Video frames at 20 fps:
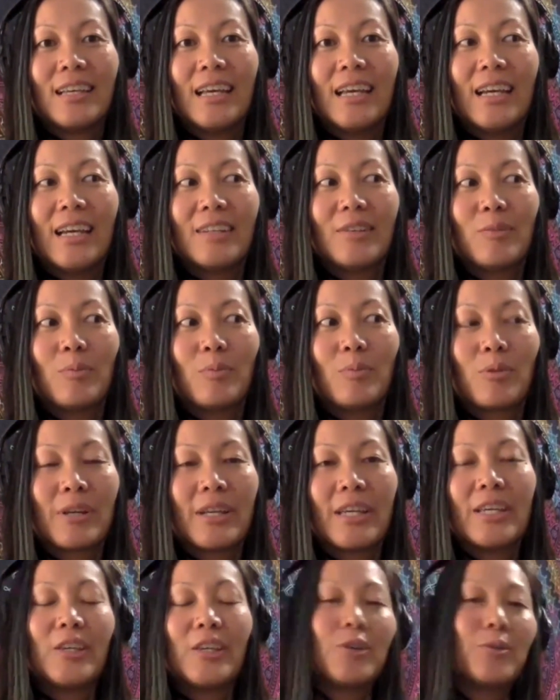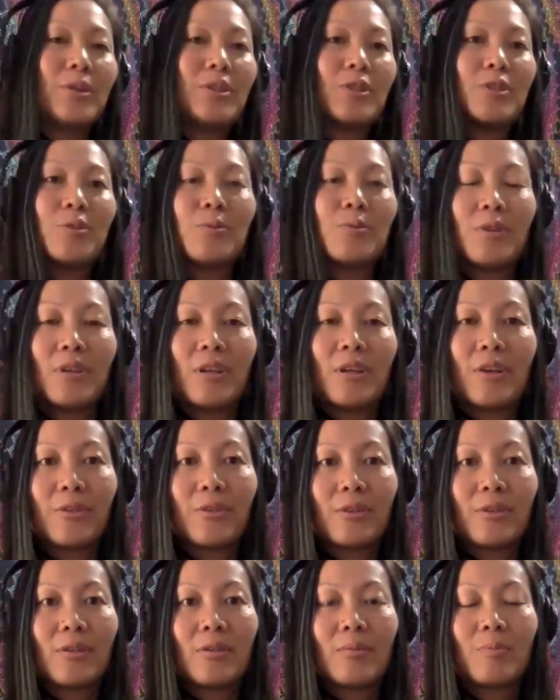and bring you into
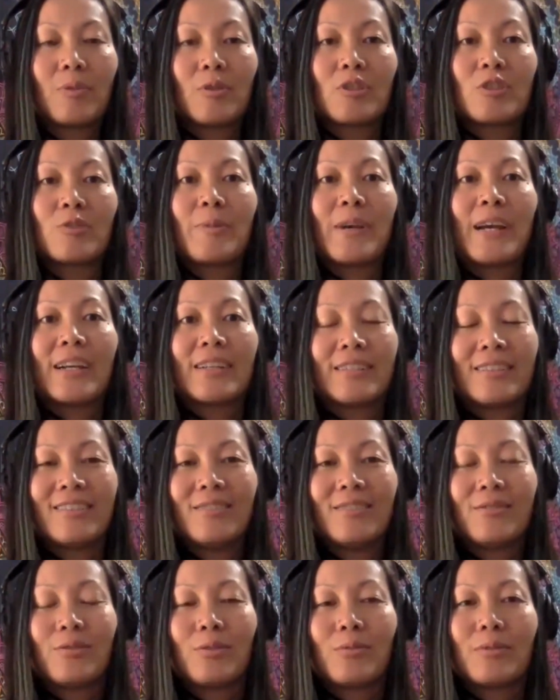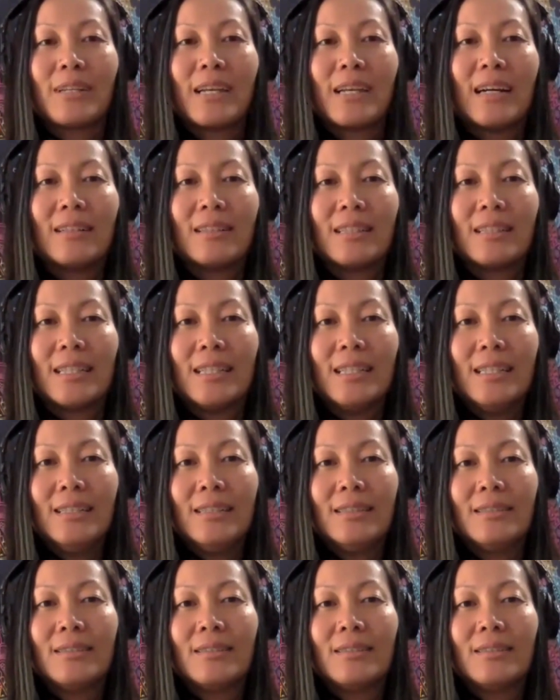another perspective or
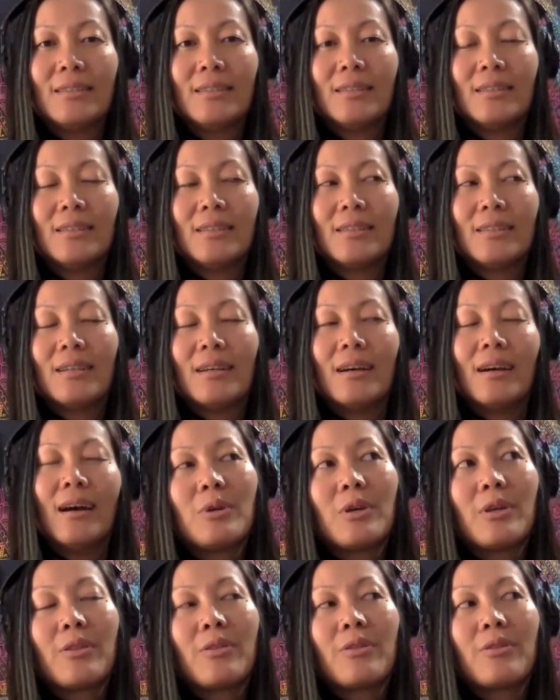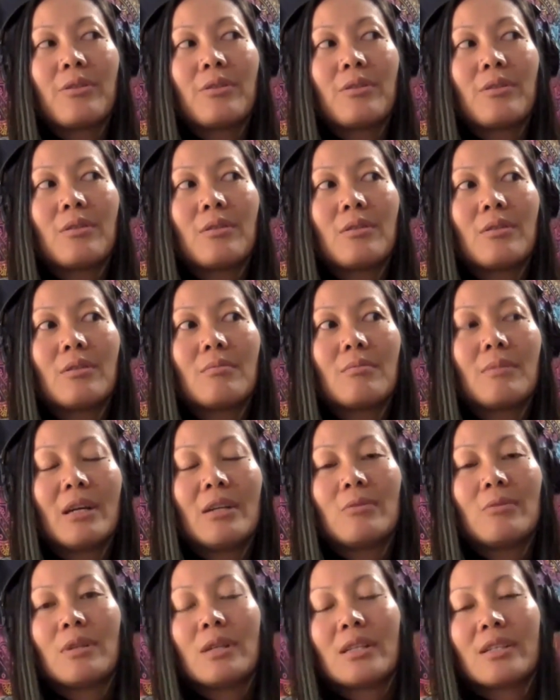reality. With
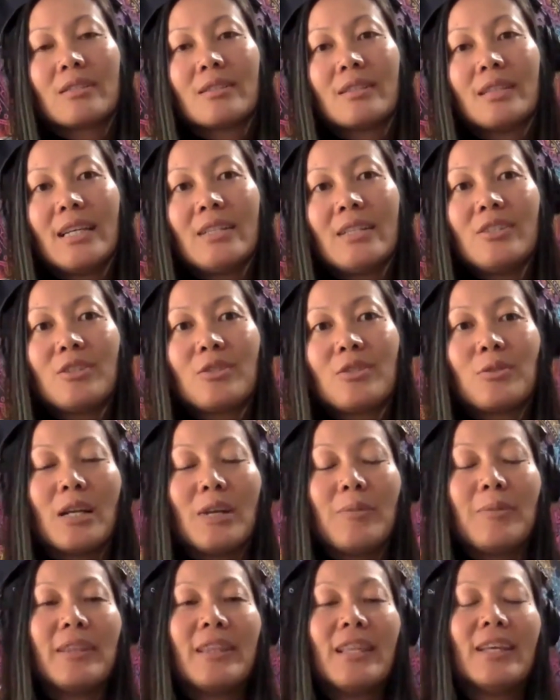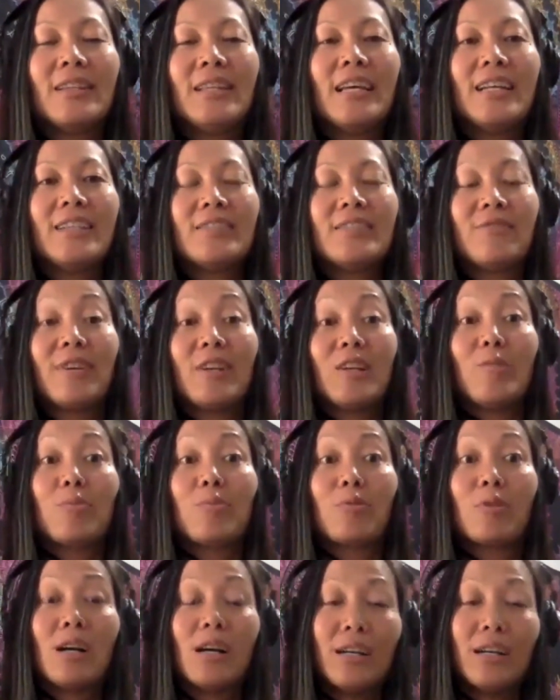my work as a land steward, I mean, that's a very
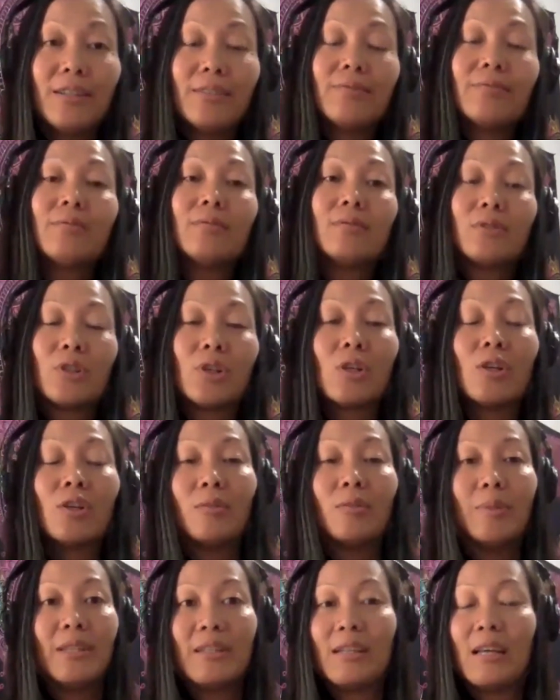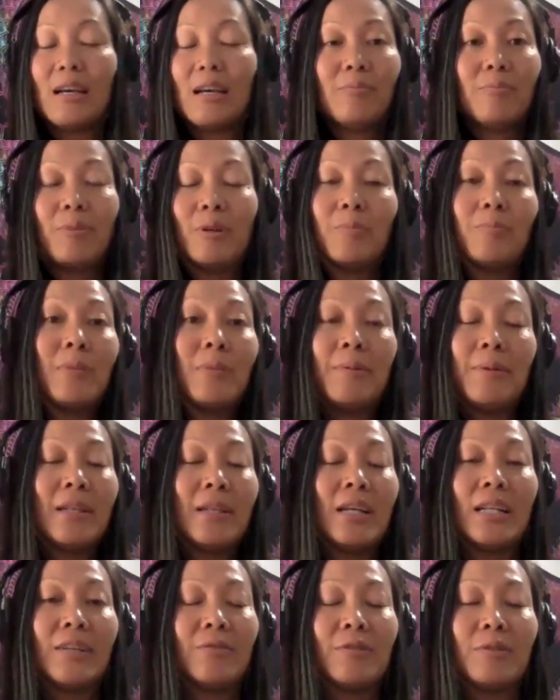broad term, and maybe
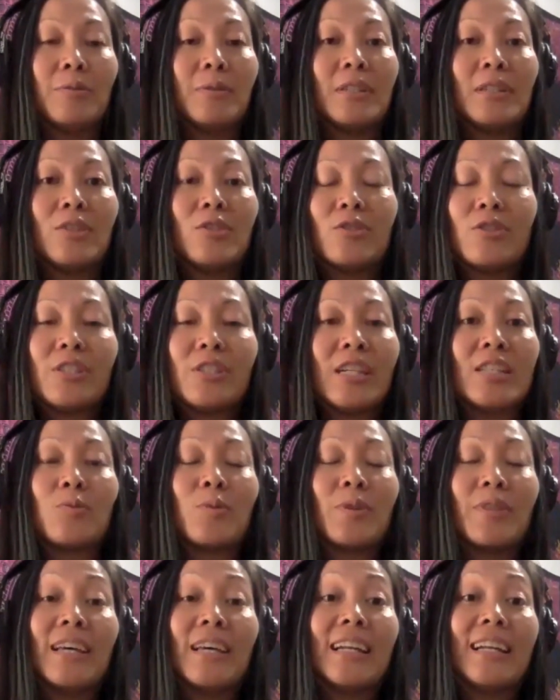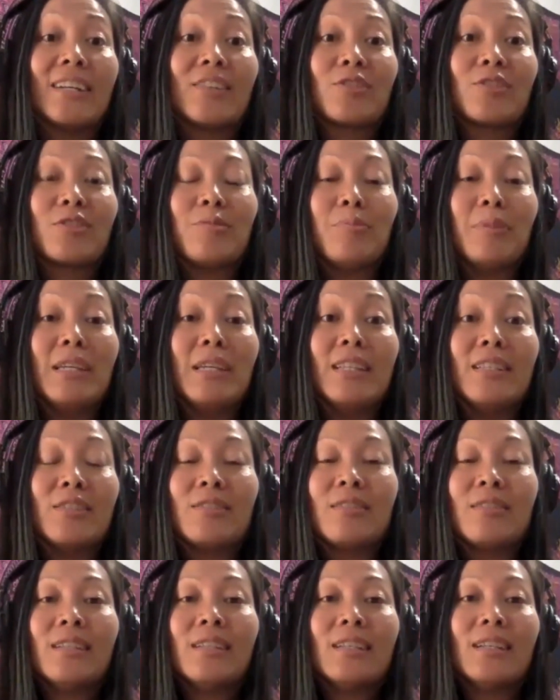not everyone understands what that actually
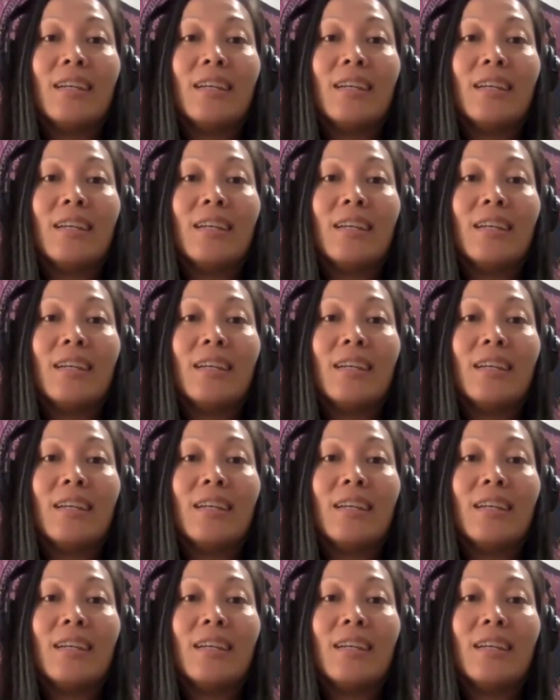means.